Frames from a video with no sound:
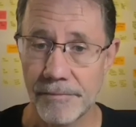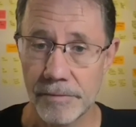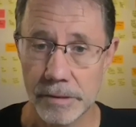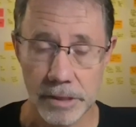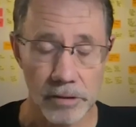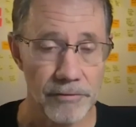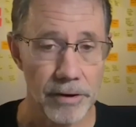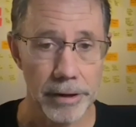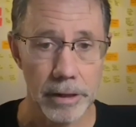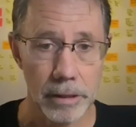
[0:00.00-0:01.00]
Still
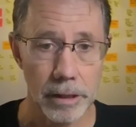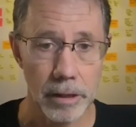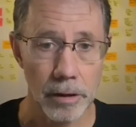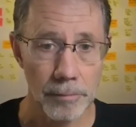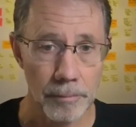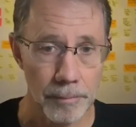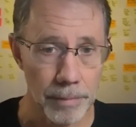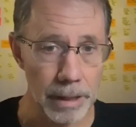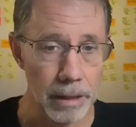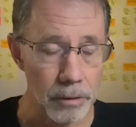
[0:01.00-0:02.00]
very clear,
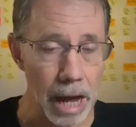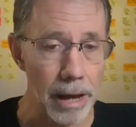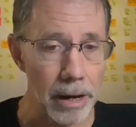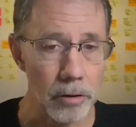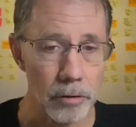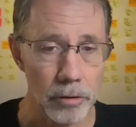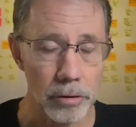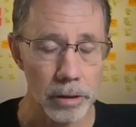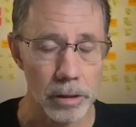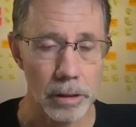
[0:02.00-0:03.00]
but I
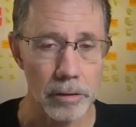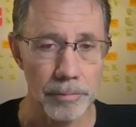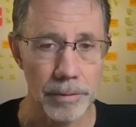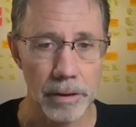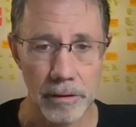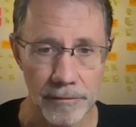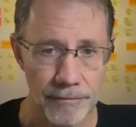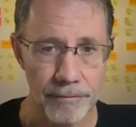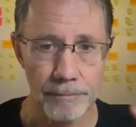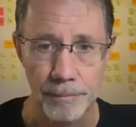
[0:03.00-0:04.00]
heard a little bit
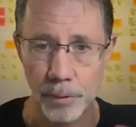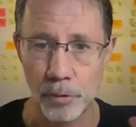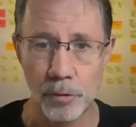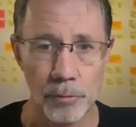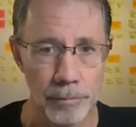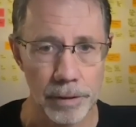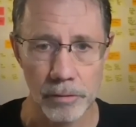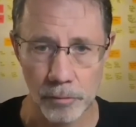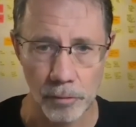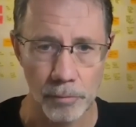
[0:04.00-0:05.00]
of boom in
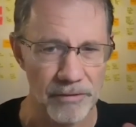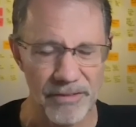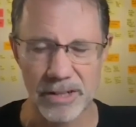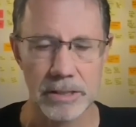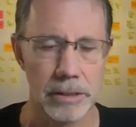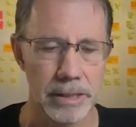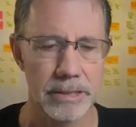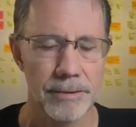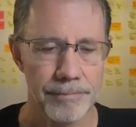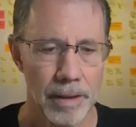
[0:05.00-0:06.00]
the room or
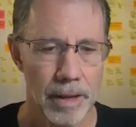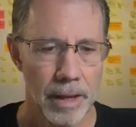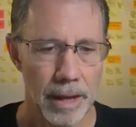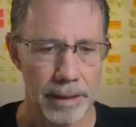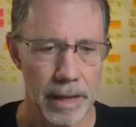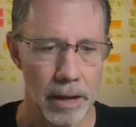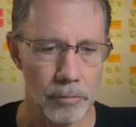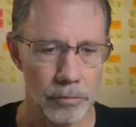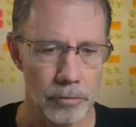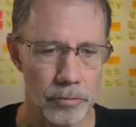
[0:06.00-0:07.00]
fuzziness. And now
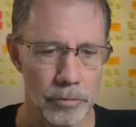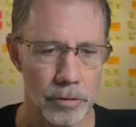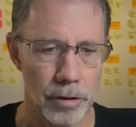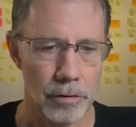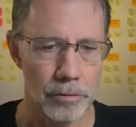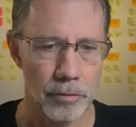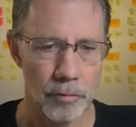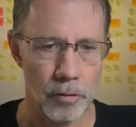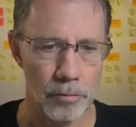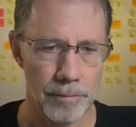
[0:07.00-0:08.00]
we'll do the
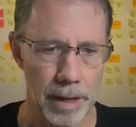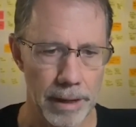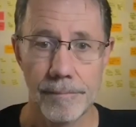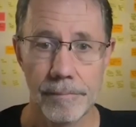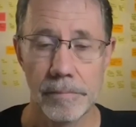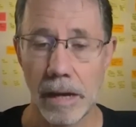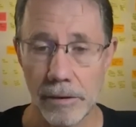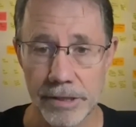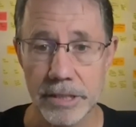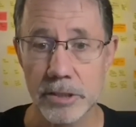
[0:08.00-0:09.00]
Rode mic. Now
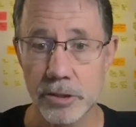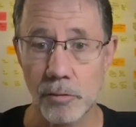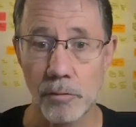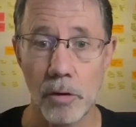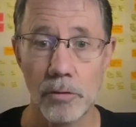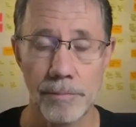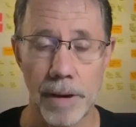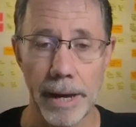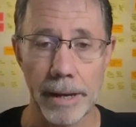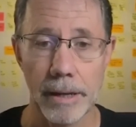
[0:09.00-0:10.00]
this is the Rode
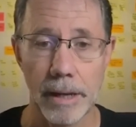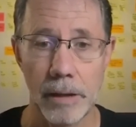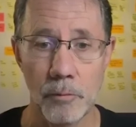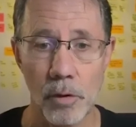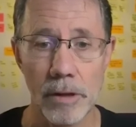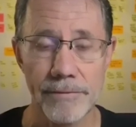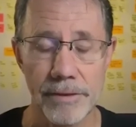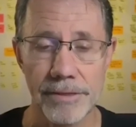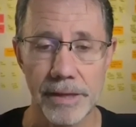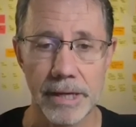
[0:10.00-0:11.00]
mic, and one of the
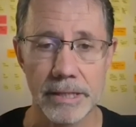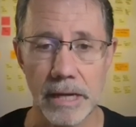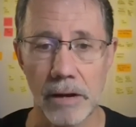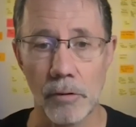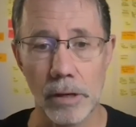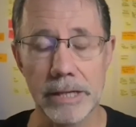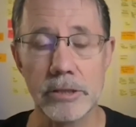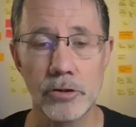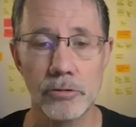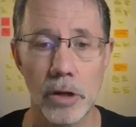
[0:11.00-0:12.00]
things I will
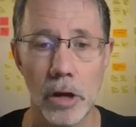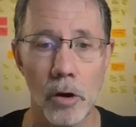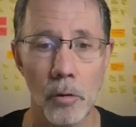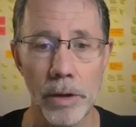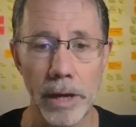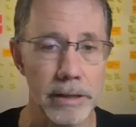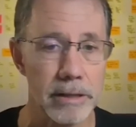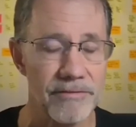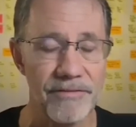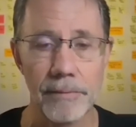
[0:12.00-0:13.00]
let you know, we had
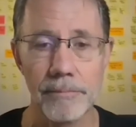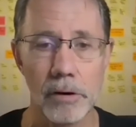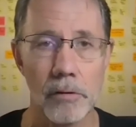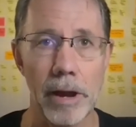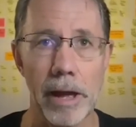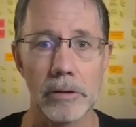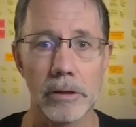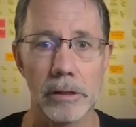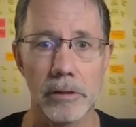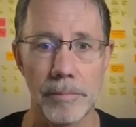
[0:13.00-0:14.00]
to fumble around a
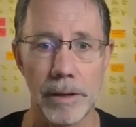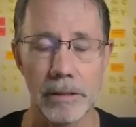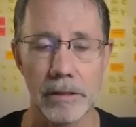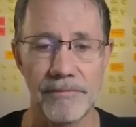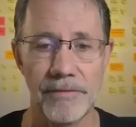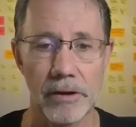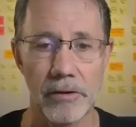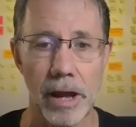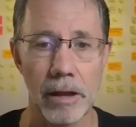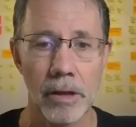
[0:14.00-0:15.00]
little bit to figure
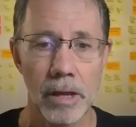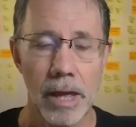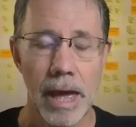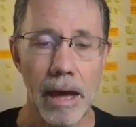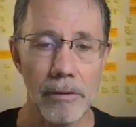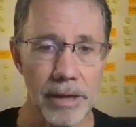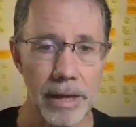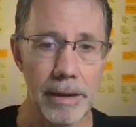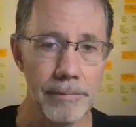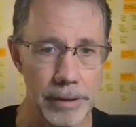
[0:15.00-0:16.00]
out how the
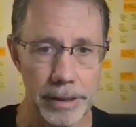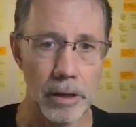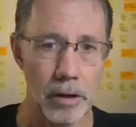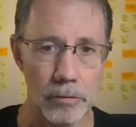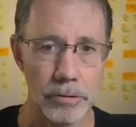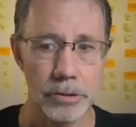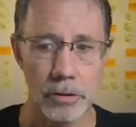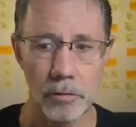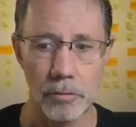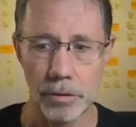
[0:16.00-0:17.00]
cabling goes.
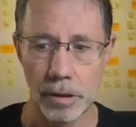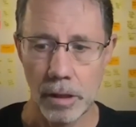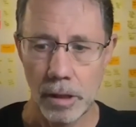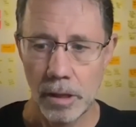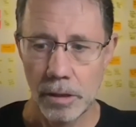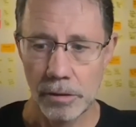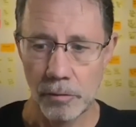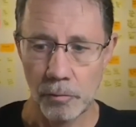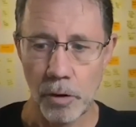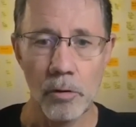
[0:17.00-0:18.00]
So the
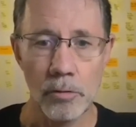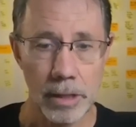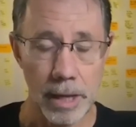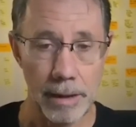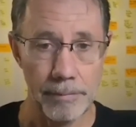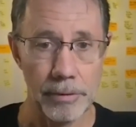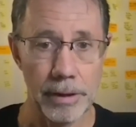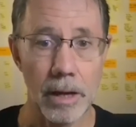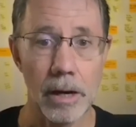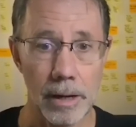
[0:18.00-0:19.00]
Rode cable
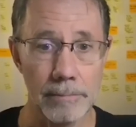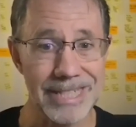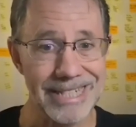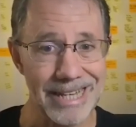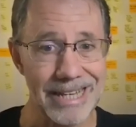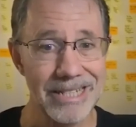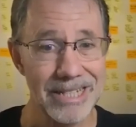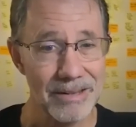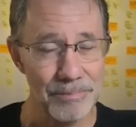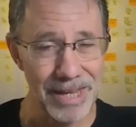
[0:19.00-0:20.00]
that comes needs
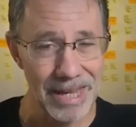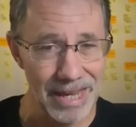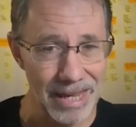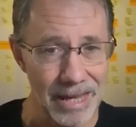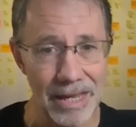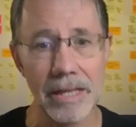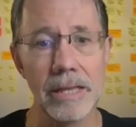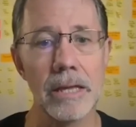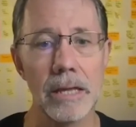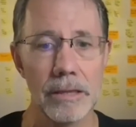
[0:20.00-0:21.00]
to be
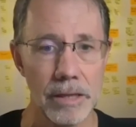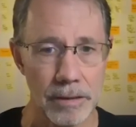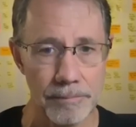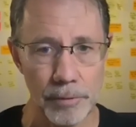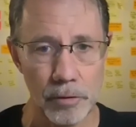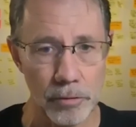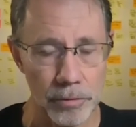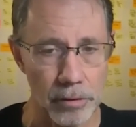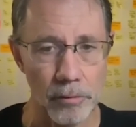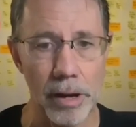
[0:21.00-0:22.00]
in the computer.
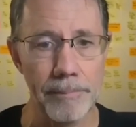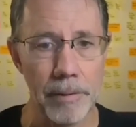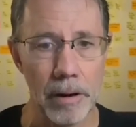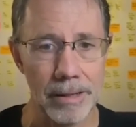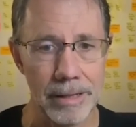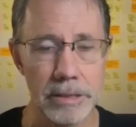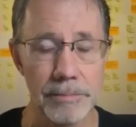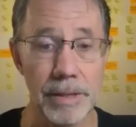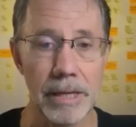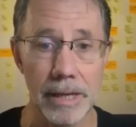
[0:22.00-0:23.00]
The gray part needs to
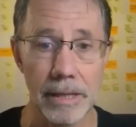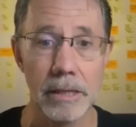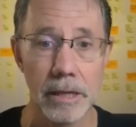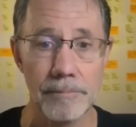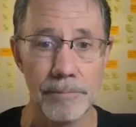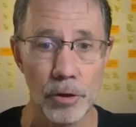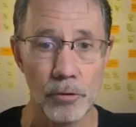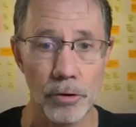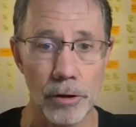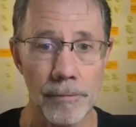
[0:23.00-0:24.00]
be in the
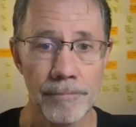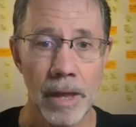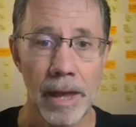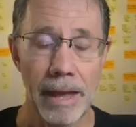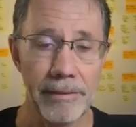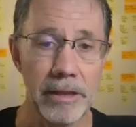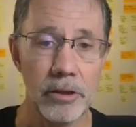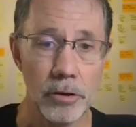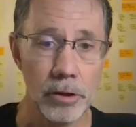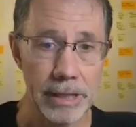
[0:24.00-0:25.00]
computer, and then
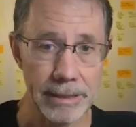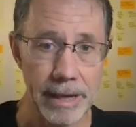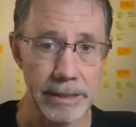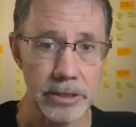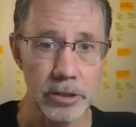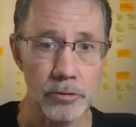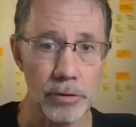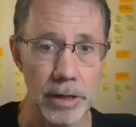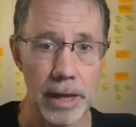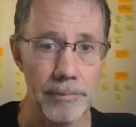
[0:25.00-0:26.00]
you can attach it to a
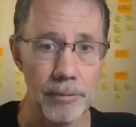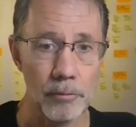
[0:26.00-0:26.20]
cable.